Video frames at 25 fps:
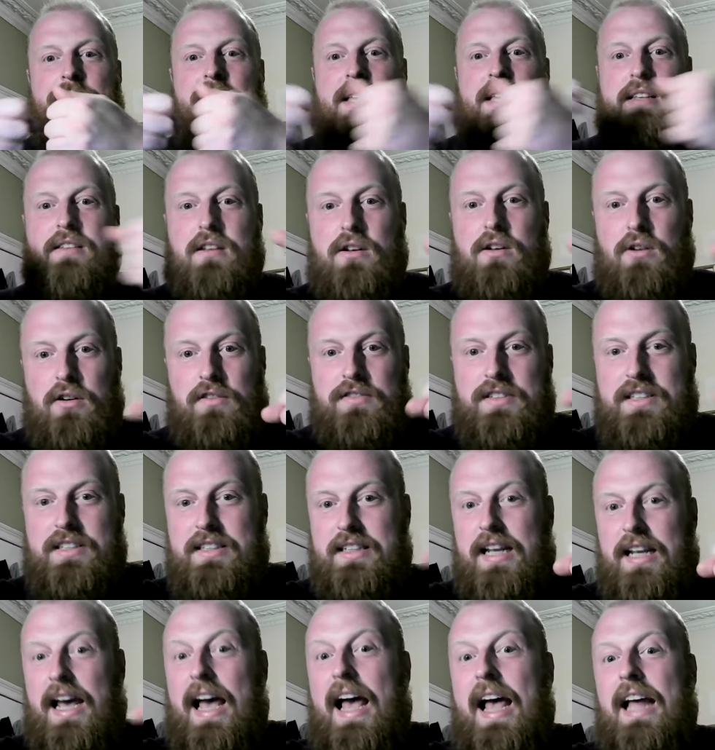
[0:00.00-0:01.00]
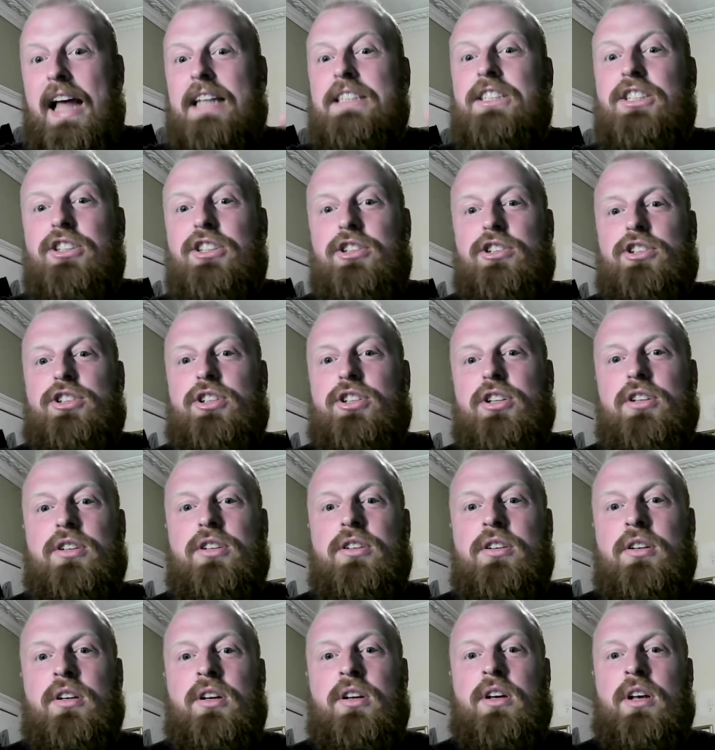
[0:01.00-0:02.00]
there's a lot of
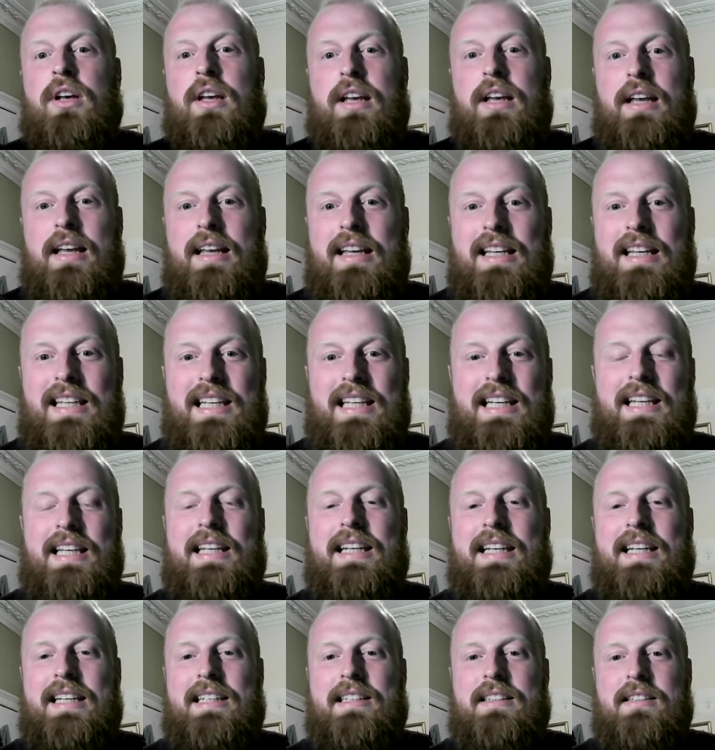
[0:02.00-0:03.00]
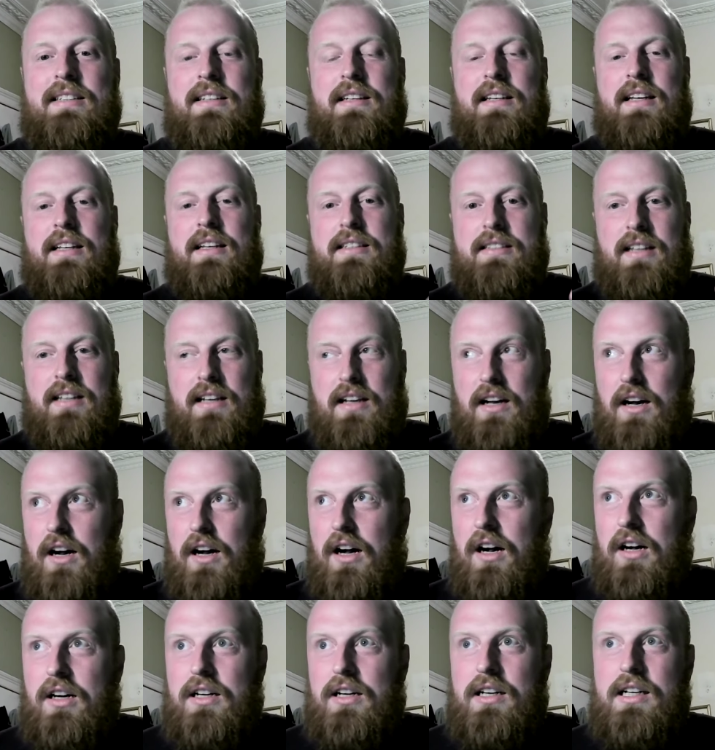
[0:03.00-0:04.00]
tension in it. It's like a
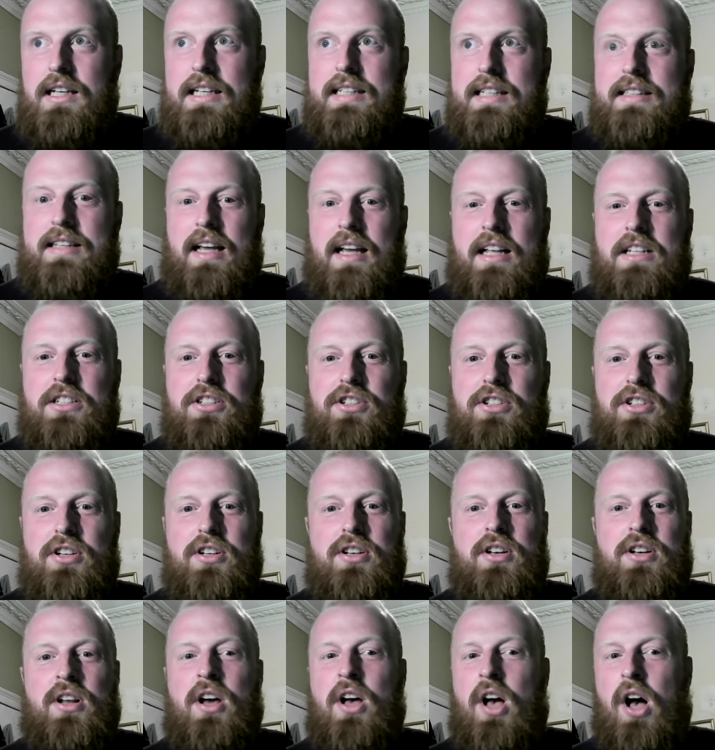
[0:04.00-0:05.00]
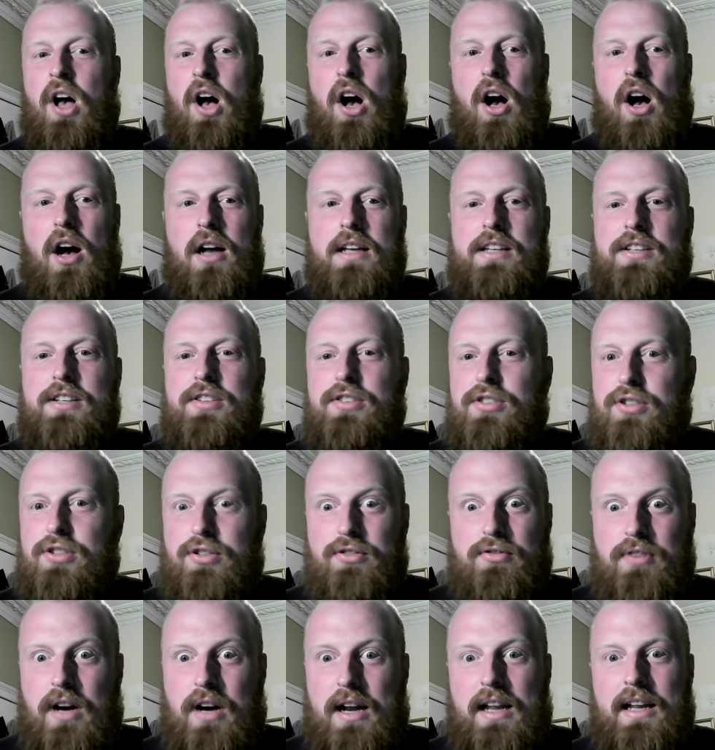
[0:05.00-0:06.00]
high tension, high
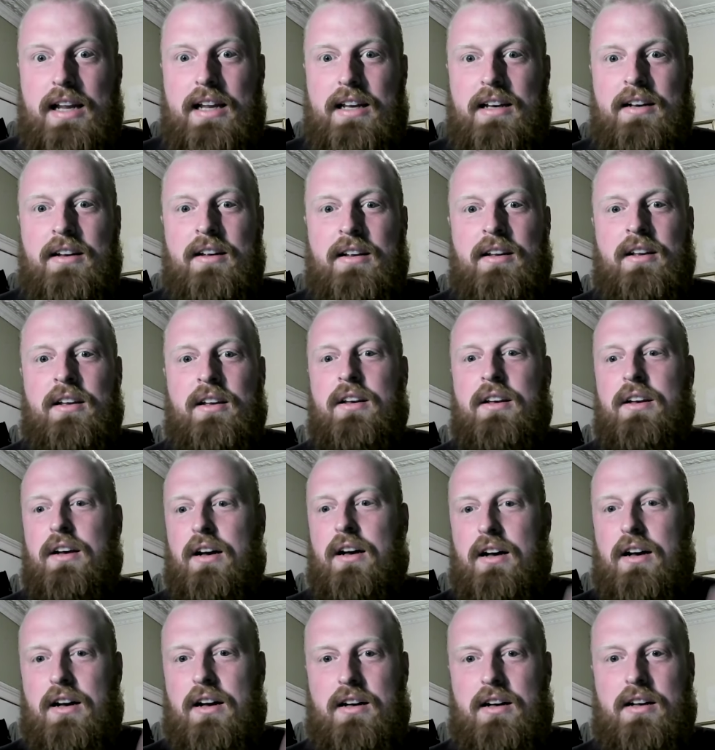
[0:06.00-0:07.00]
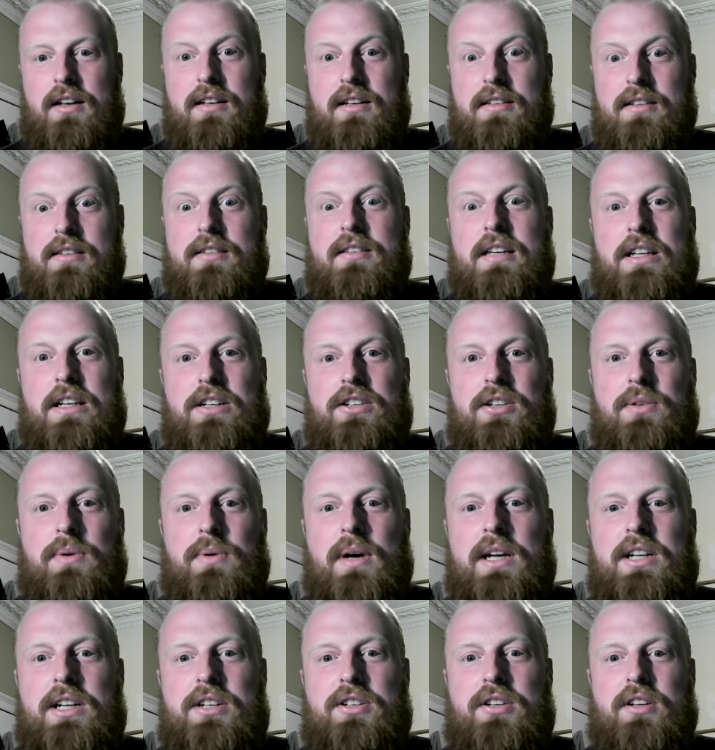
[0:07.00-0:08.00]
strain
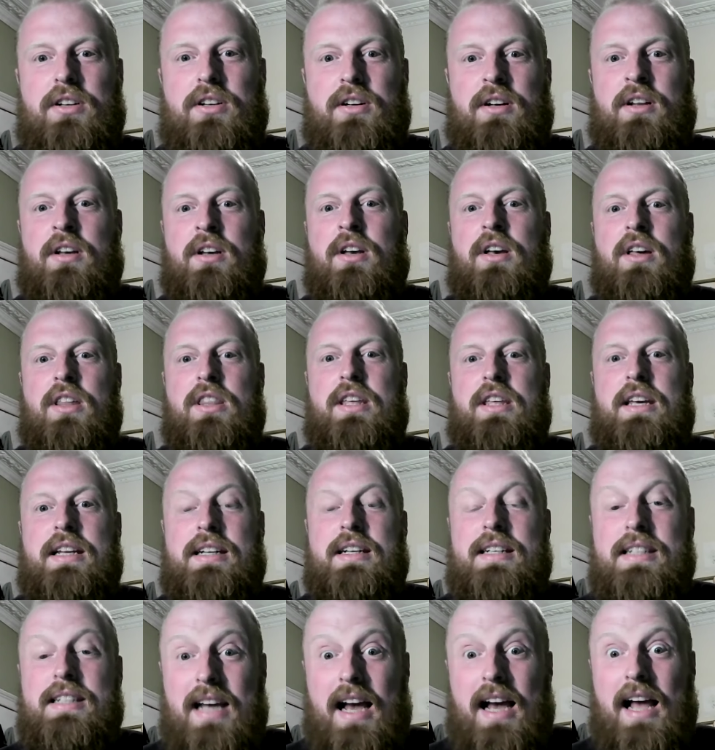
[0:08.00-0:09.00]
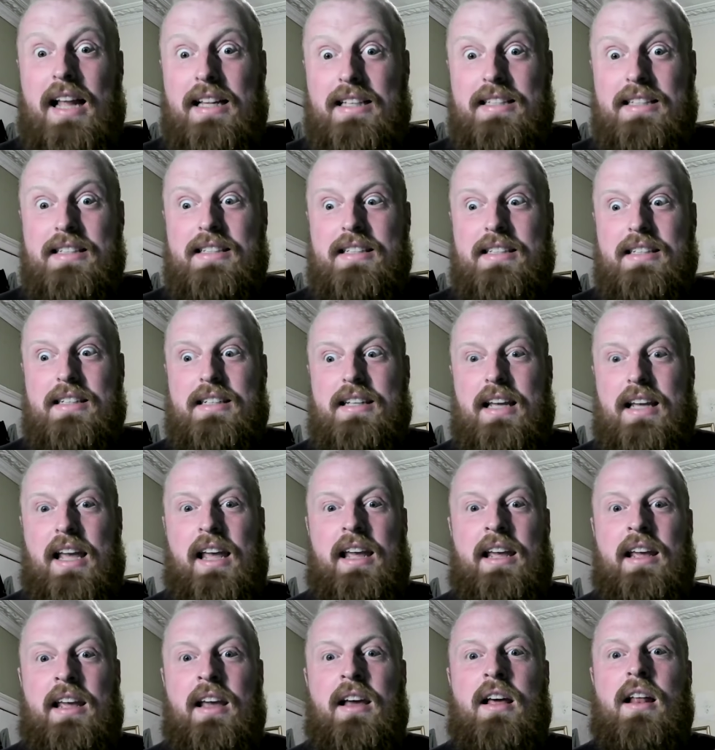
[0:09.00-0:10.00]
situation. The
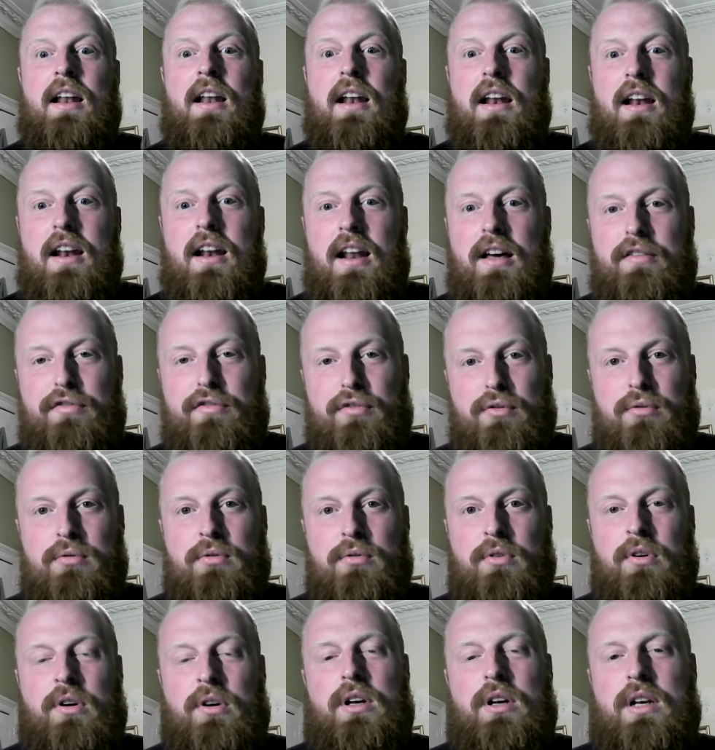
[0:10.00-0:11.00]
intensity level